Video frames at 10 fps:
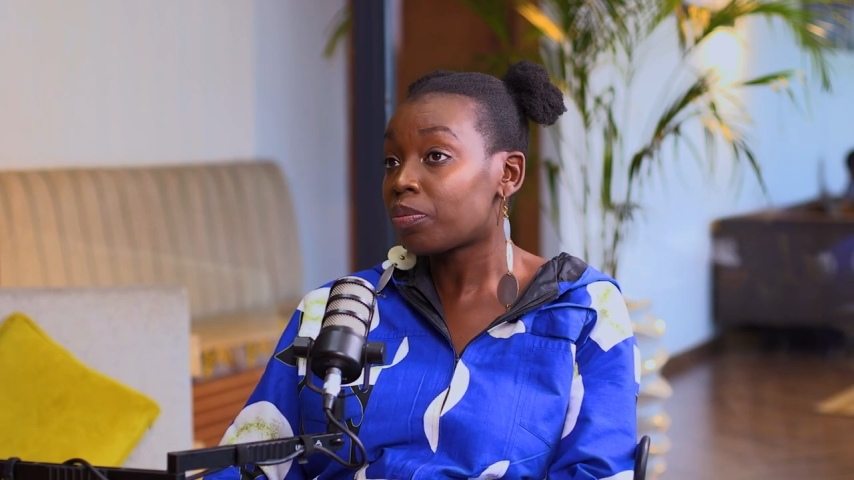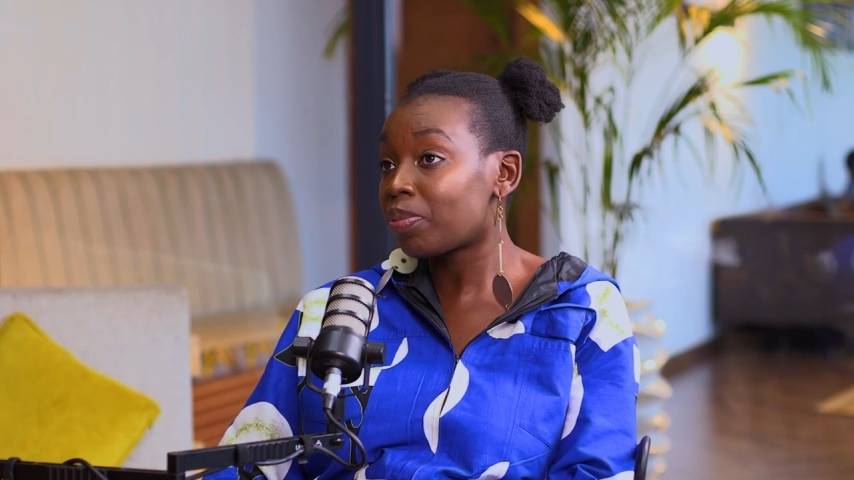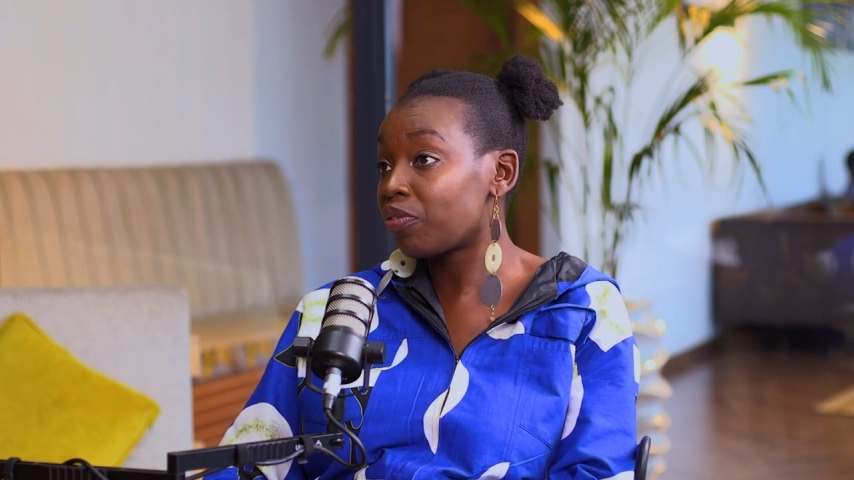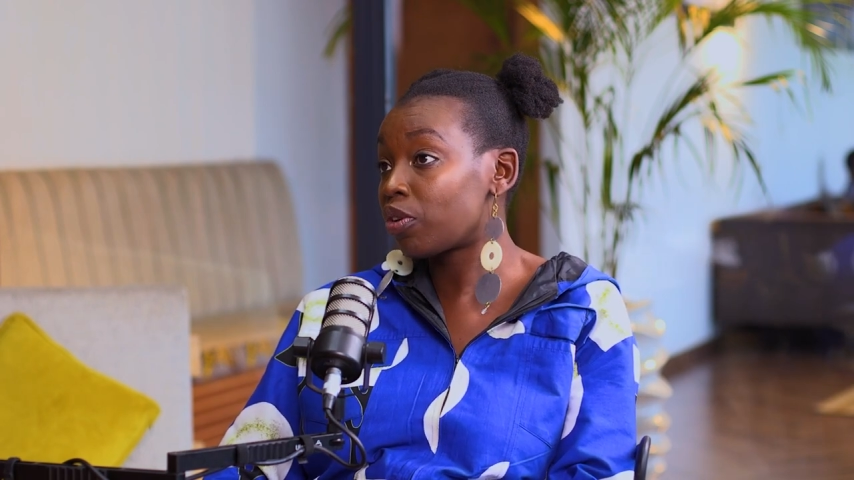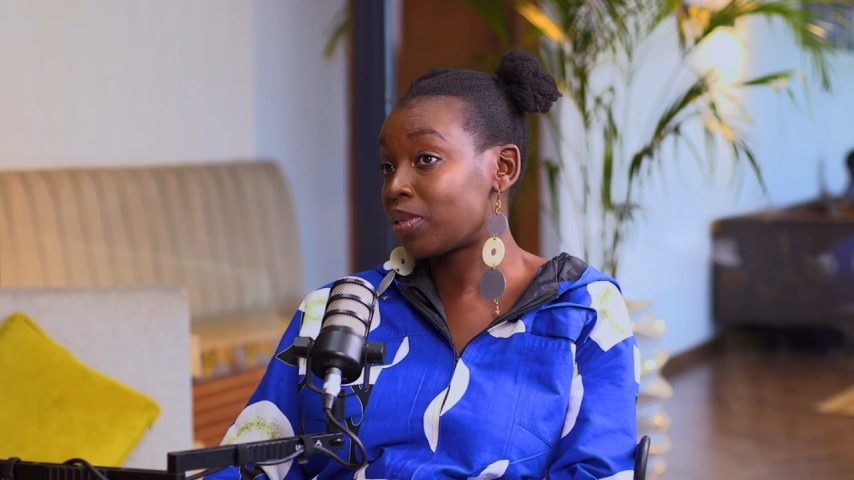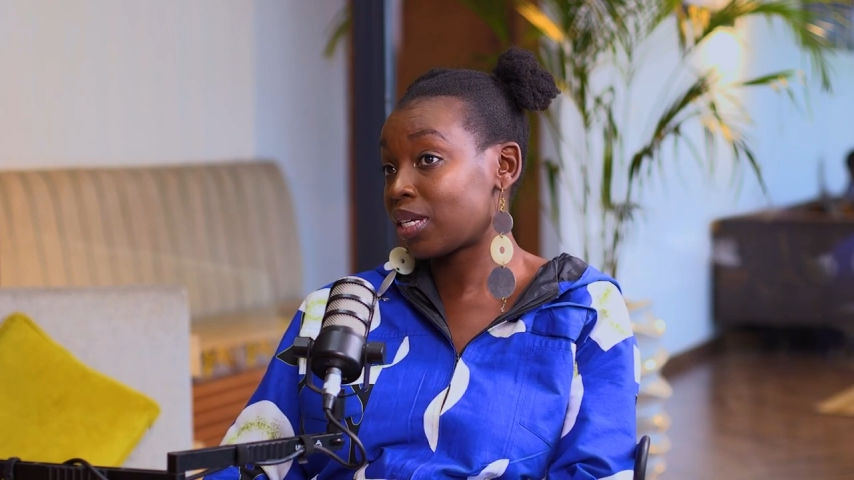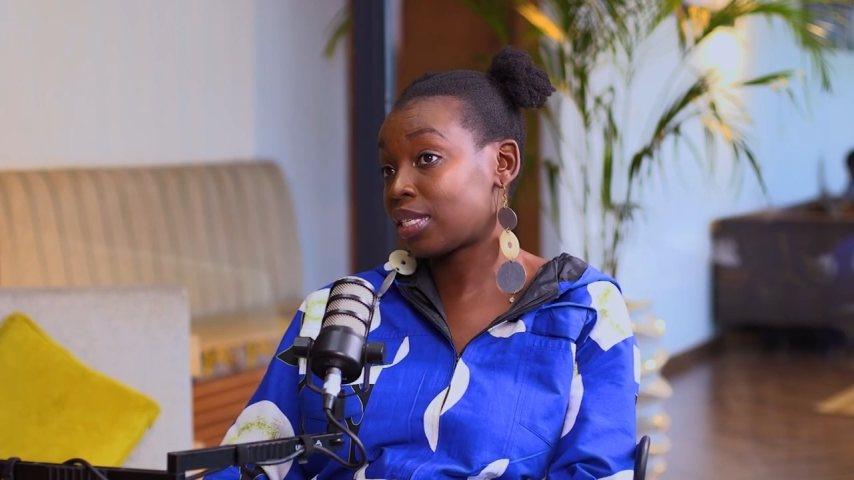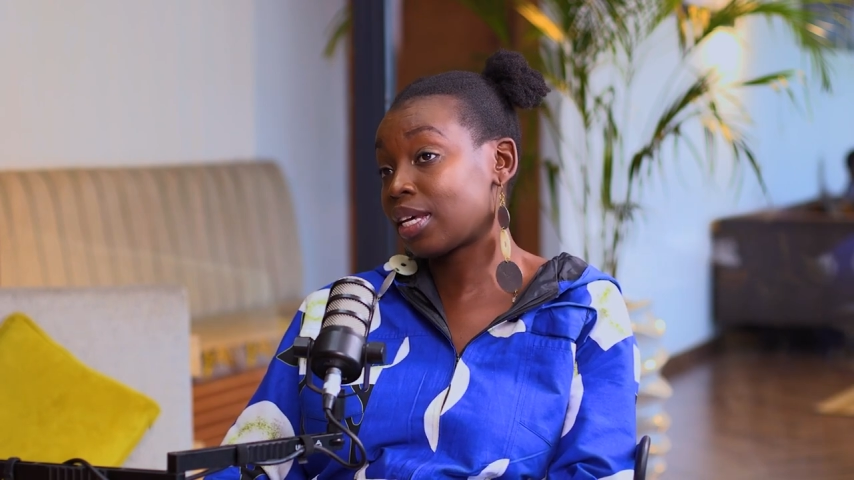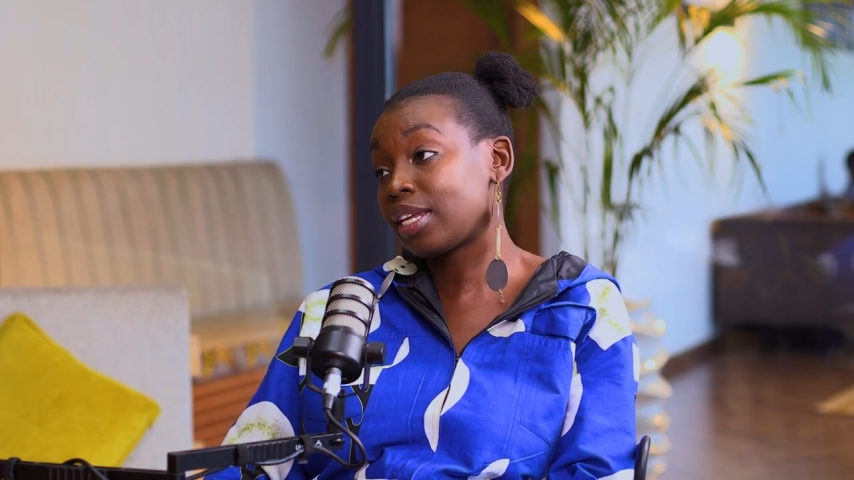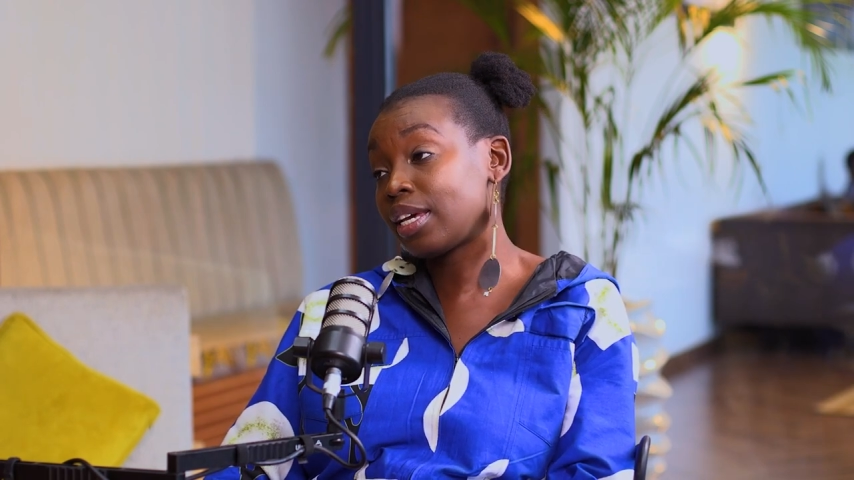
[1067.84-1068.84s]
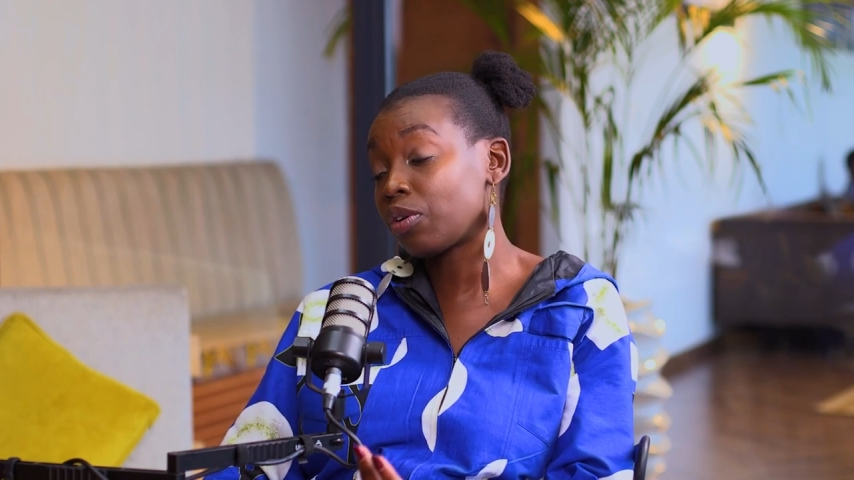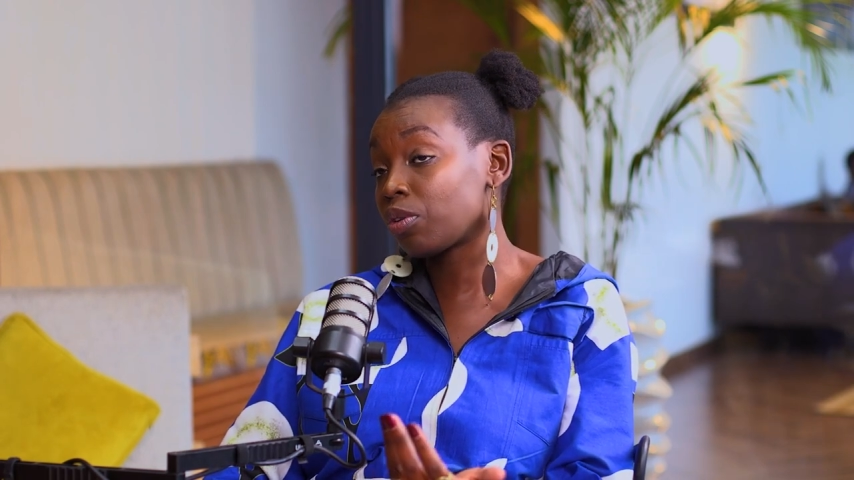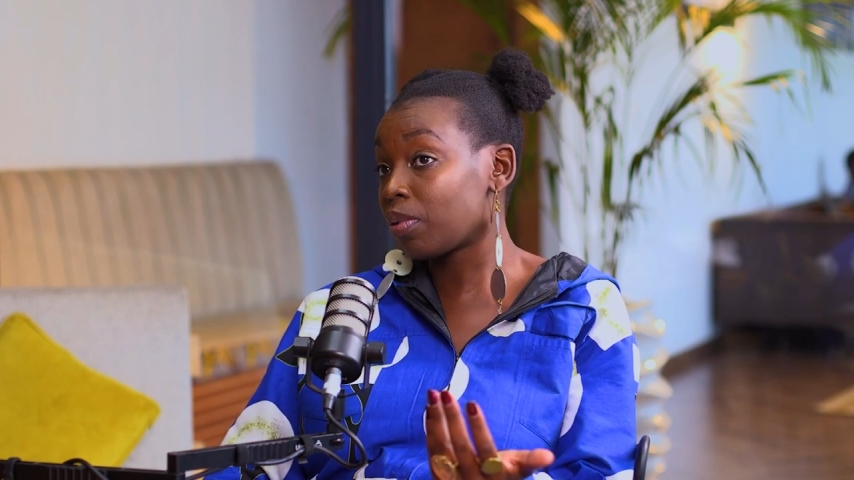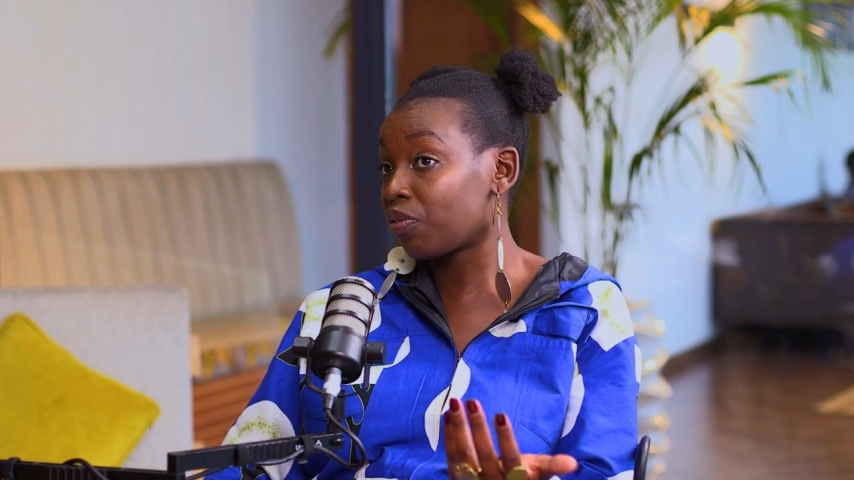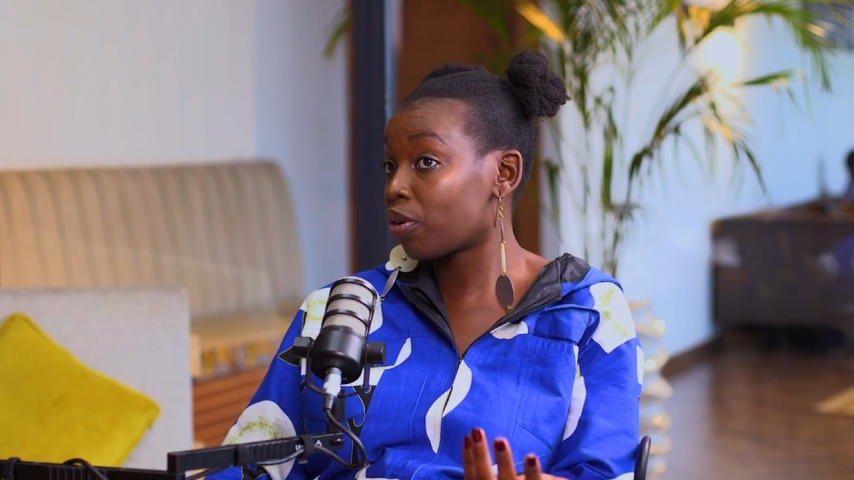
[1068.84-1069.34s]
could be from Tanzania,
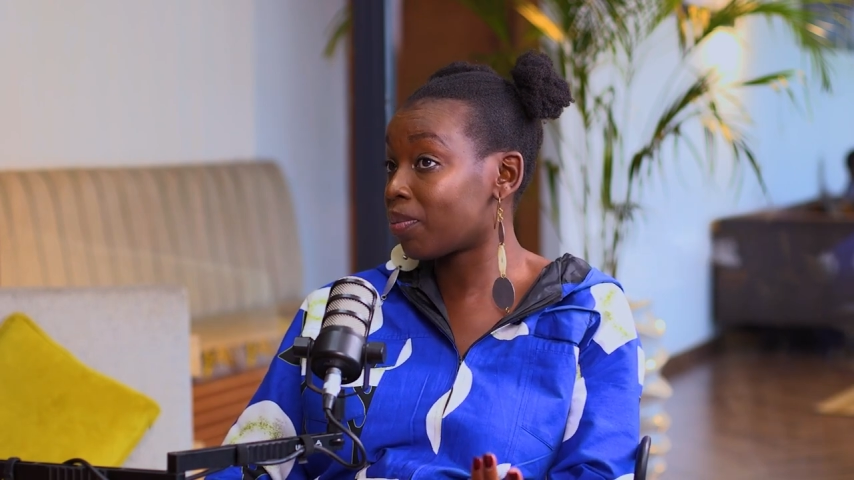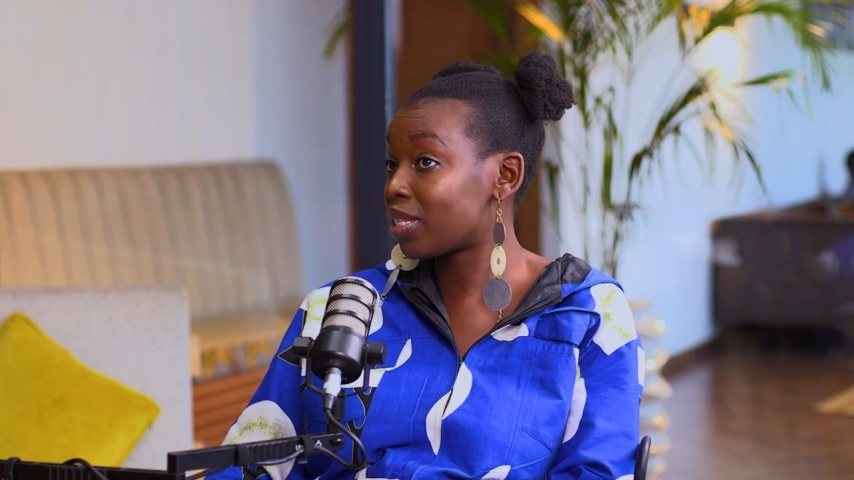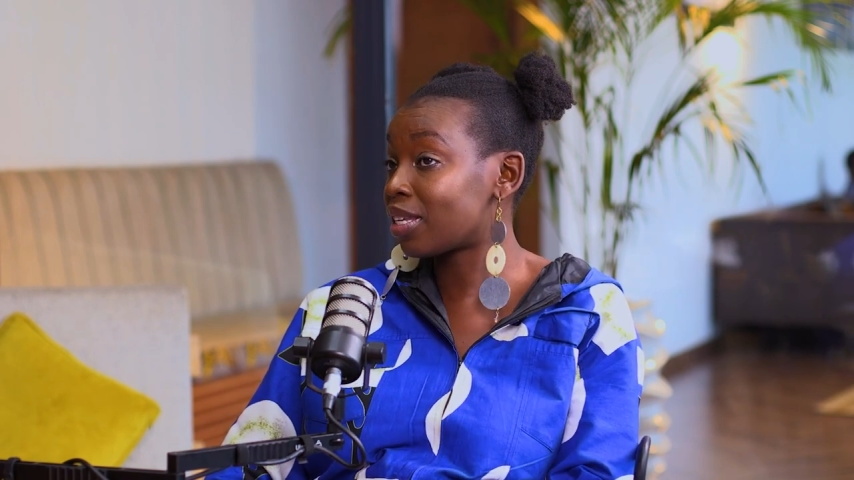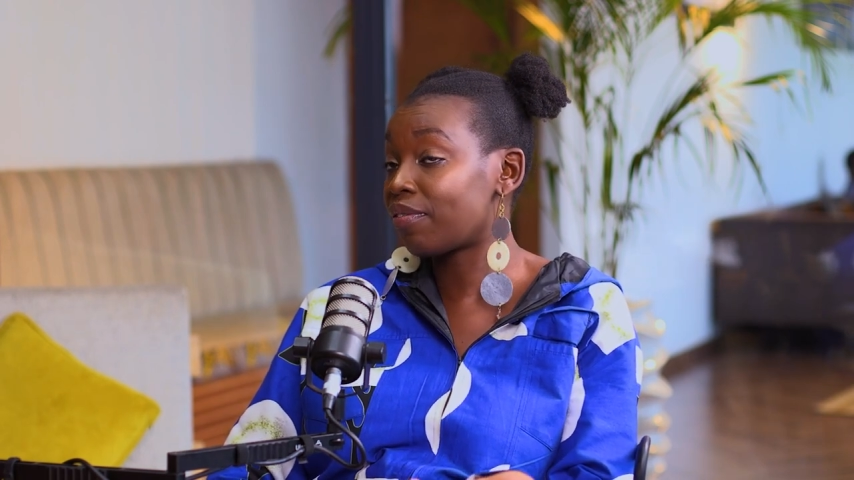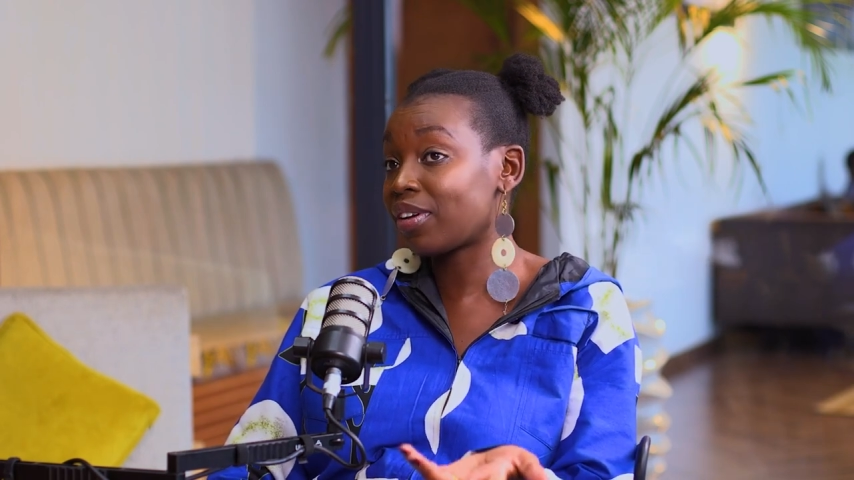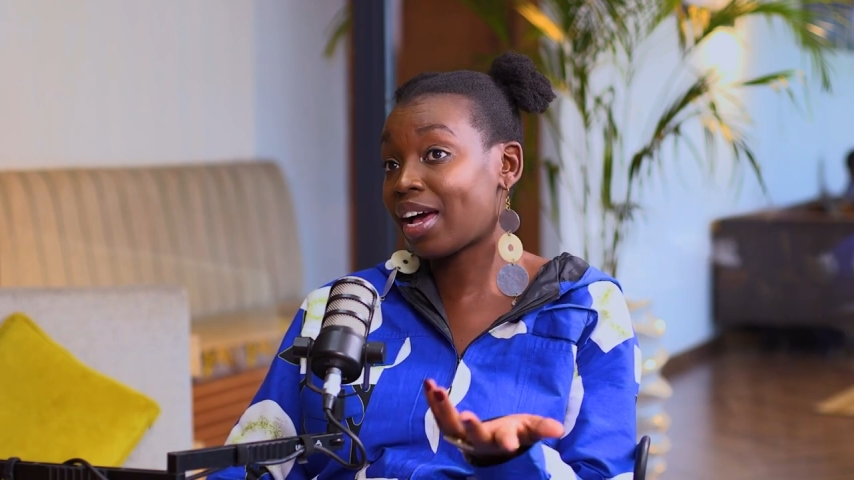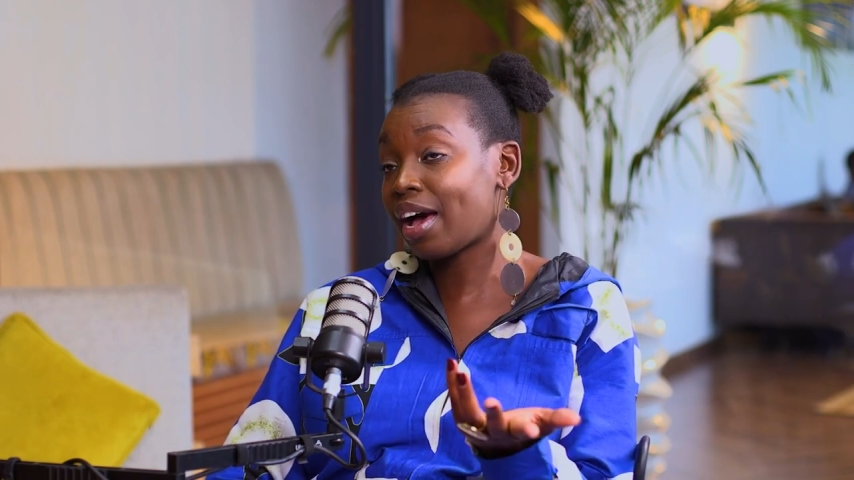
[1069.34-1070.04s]
could be from East Africa,